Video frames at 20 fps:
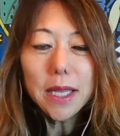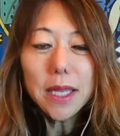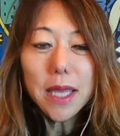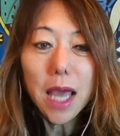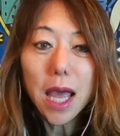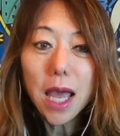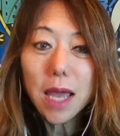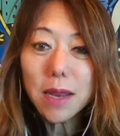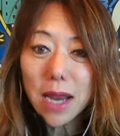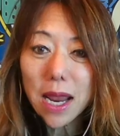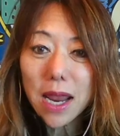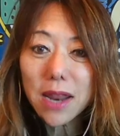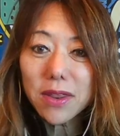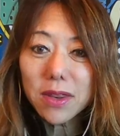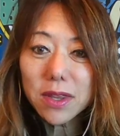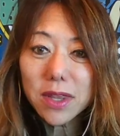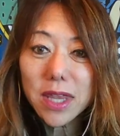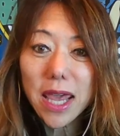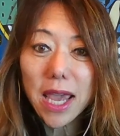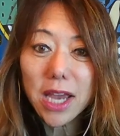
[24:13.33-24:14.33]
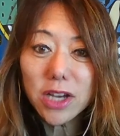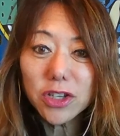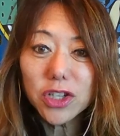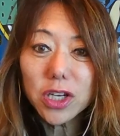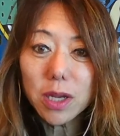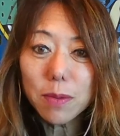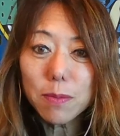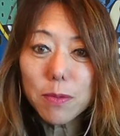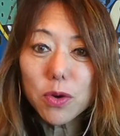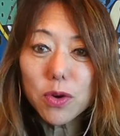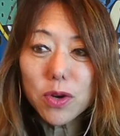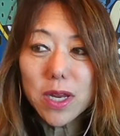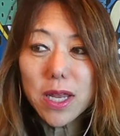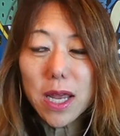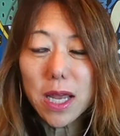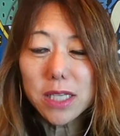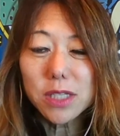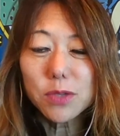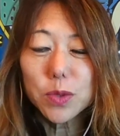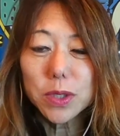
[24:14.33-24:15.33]
Yeah, and the Asian community
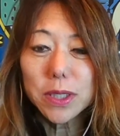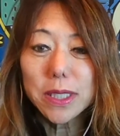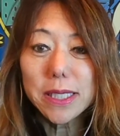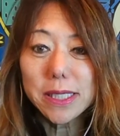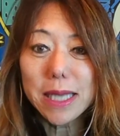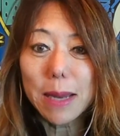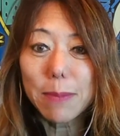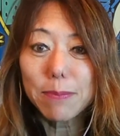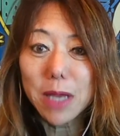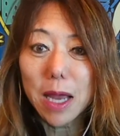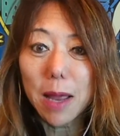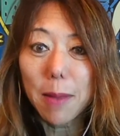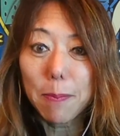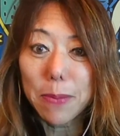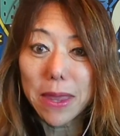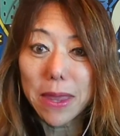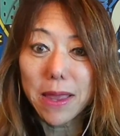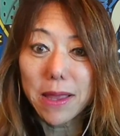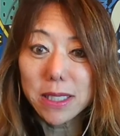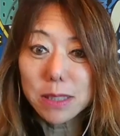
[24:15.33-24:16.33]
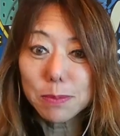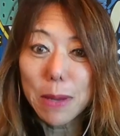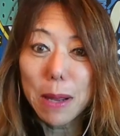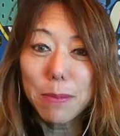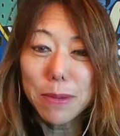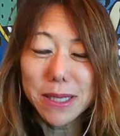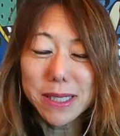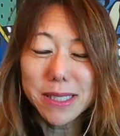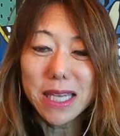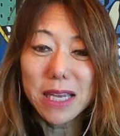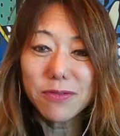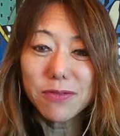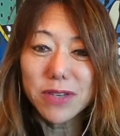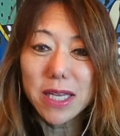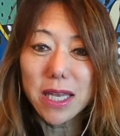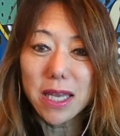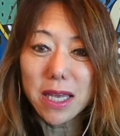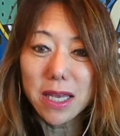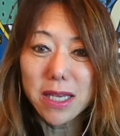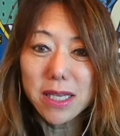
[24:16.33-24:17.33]
has really stepped up, because public
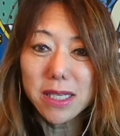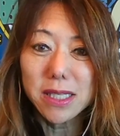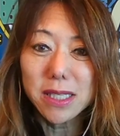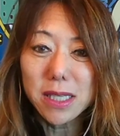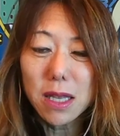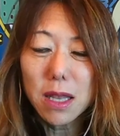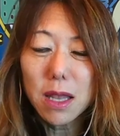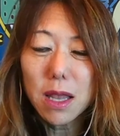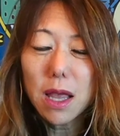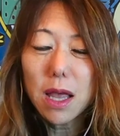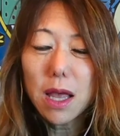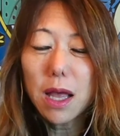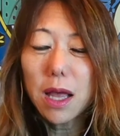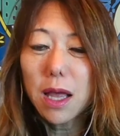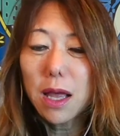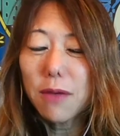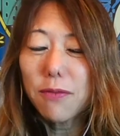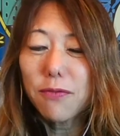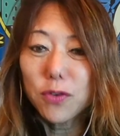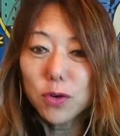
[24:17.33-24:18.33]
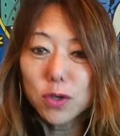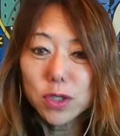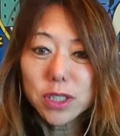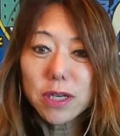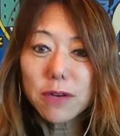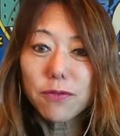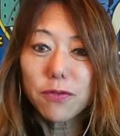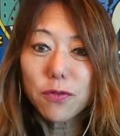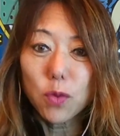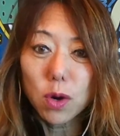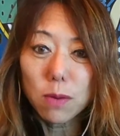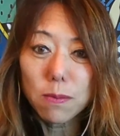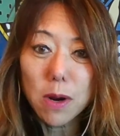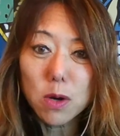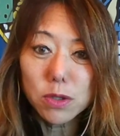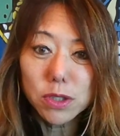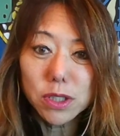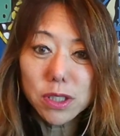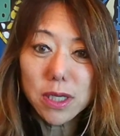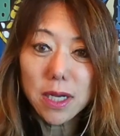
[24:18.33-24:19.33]
safety is first and
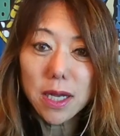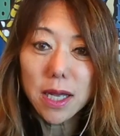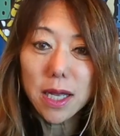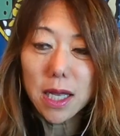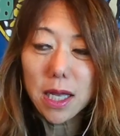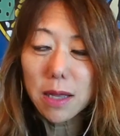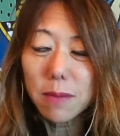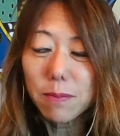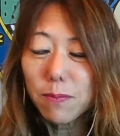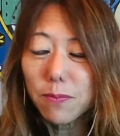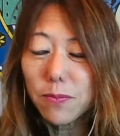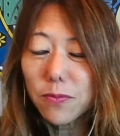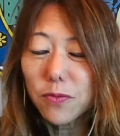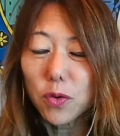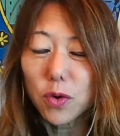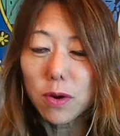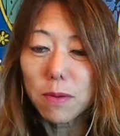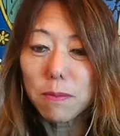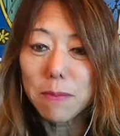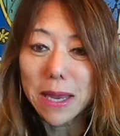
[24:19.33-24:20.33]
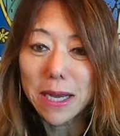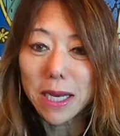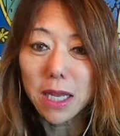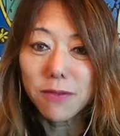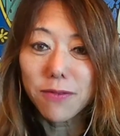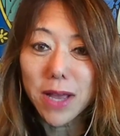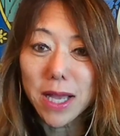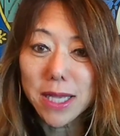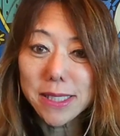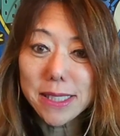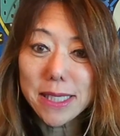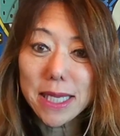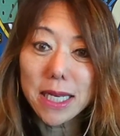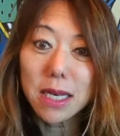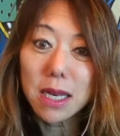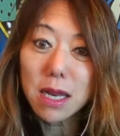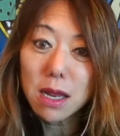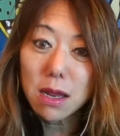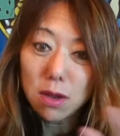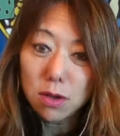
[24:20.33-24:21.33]
foremost for many of us. And
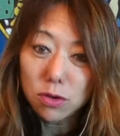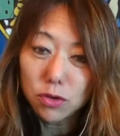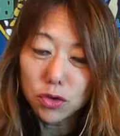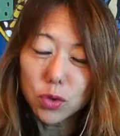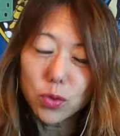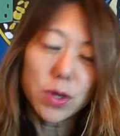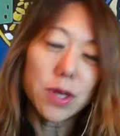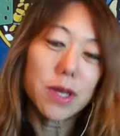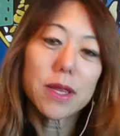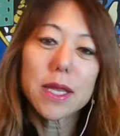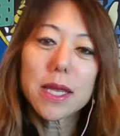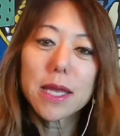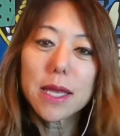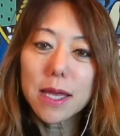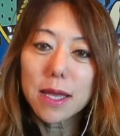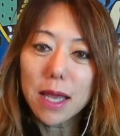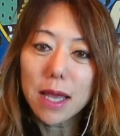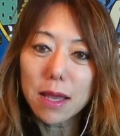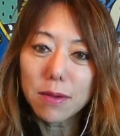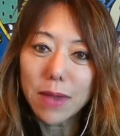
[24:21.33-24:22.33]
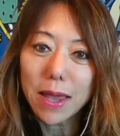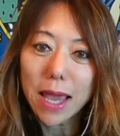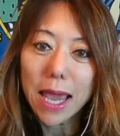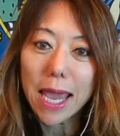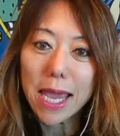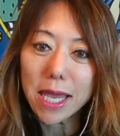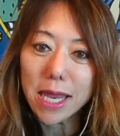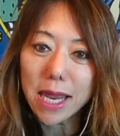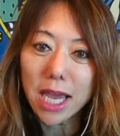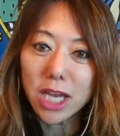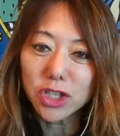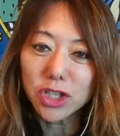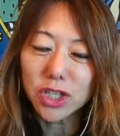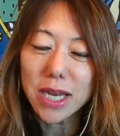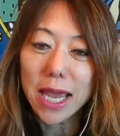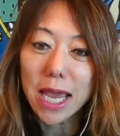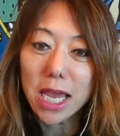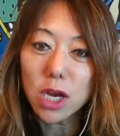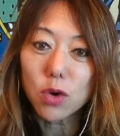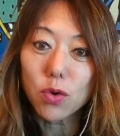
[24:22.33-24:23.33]
during the Asian
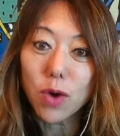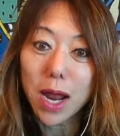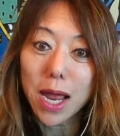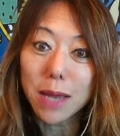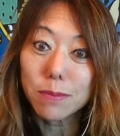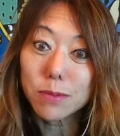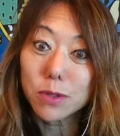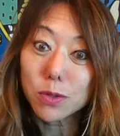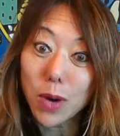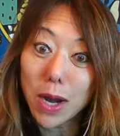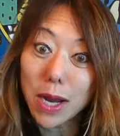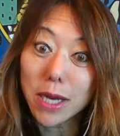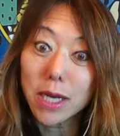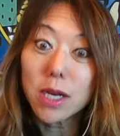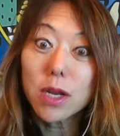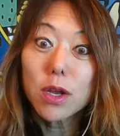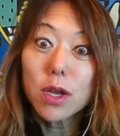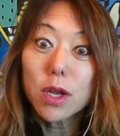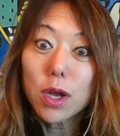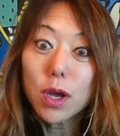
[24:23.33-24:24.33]
hate crimes, right?